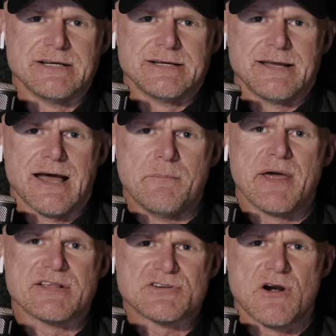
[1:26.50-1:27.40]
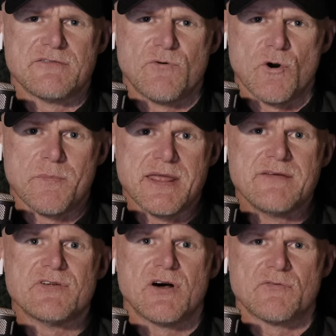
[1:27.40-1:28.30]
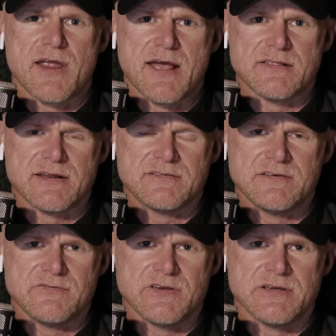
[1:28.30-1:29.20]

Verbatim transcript: I bet it's hard for him, even on reality TV.